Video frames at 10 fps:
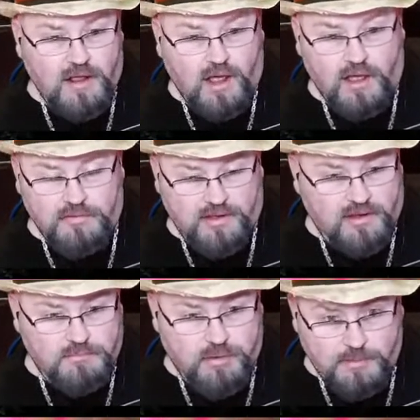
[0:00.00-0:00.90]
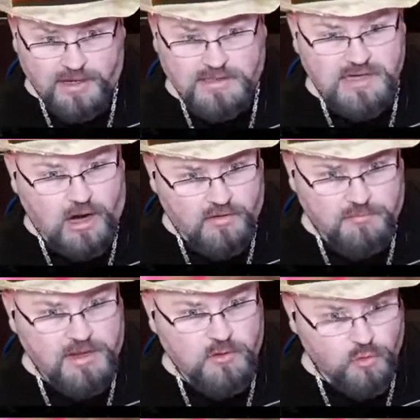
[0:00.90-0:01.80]
Probably got tired of
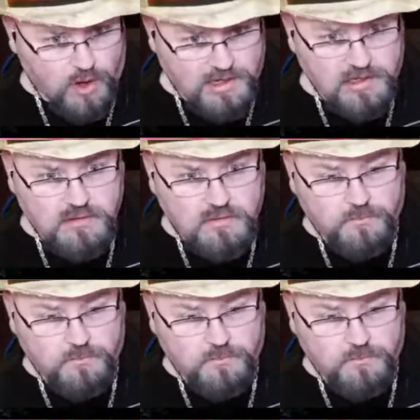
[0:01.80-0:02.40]
being raided,